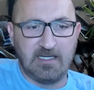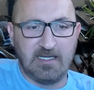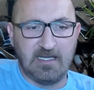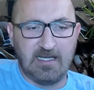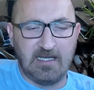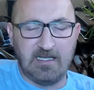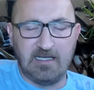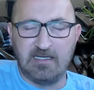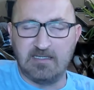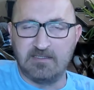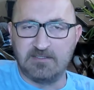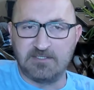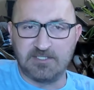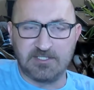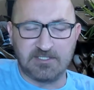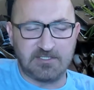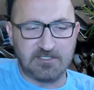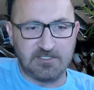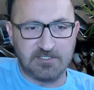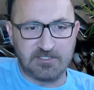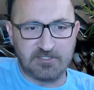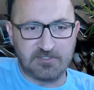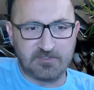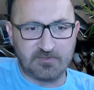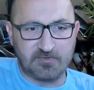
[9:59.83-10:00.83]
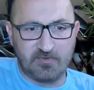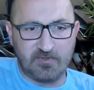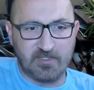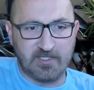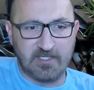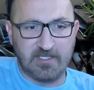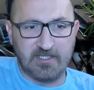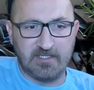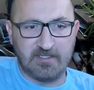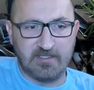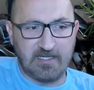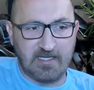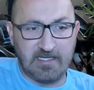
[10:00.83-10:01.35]
and just
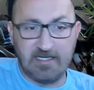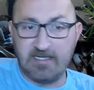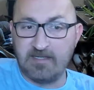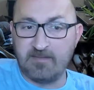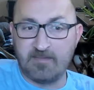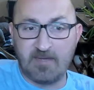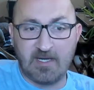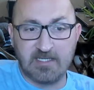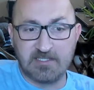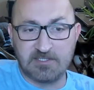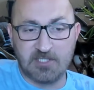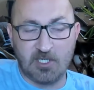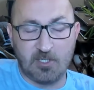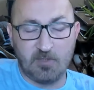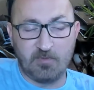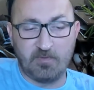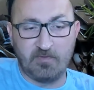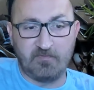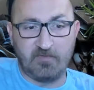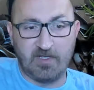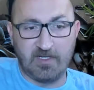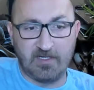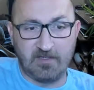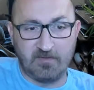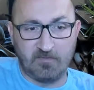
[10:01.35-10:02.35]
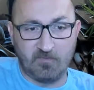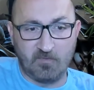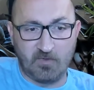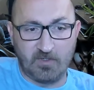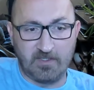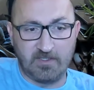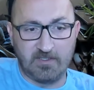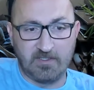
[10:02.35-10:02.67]
destroying anybody's hope of getting one.